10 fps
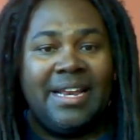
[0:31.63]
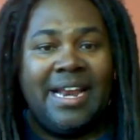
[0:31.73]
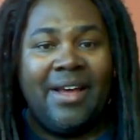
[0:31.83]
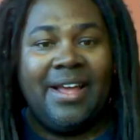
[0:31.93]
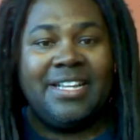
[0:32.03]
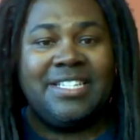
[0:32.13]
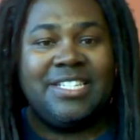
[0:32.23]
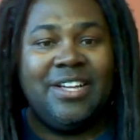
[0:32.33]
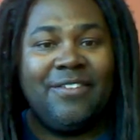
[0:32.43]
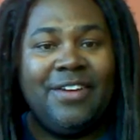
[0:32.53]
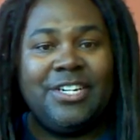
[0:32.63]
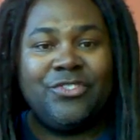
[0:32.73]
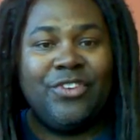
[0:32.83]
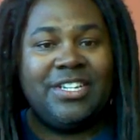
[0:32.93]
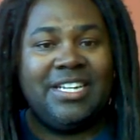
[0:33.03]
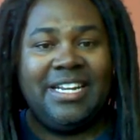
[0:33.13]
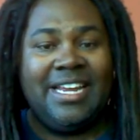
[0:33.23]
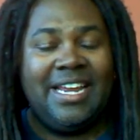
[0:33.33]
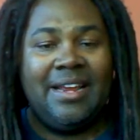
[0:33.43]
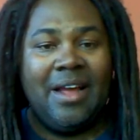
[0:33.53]
Now, Anderson Silva just
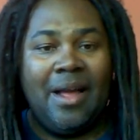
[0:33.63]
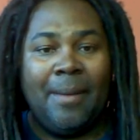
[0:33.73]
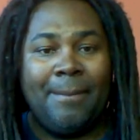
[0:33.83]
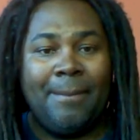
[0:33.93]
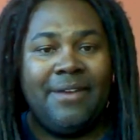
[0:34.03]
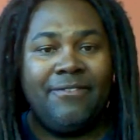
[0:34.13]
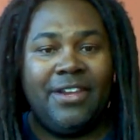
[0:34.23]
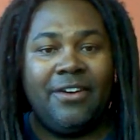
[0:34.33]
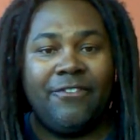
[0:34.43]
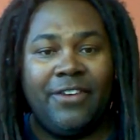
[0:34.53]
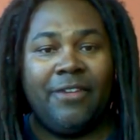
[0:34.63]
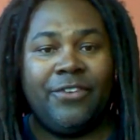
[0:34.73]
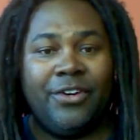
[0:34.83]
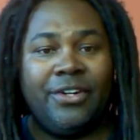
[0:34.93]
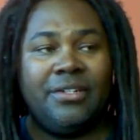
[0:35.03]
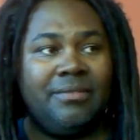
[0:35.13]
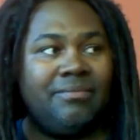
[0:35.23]
recently beat Vitor Belford